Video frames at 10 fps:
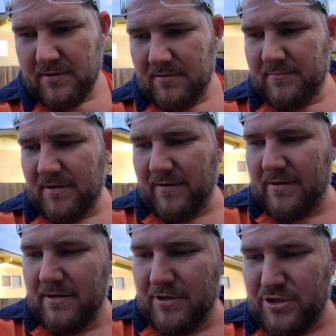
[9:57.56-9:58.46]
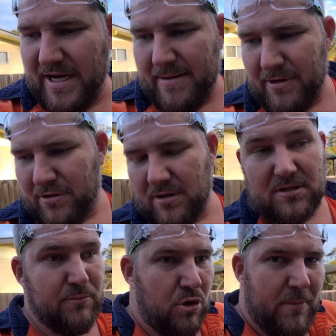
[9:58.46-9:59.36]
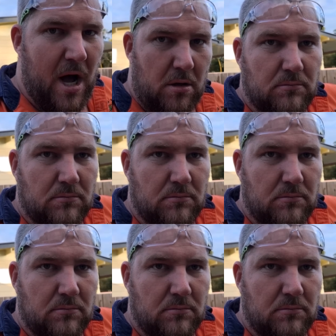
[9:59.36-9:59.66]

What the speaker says: Bit of a jamming across the bull bar.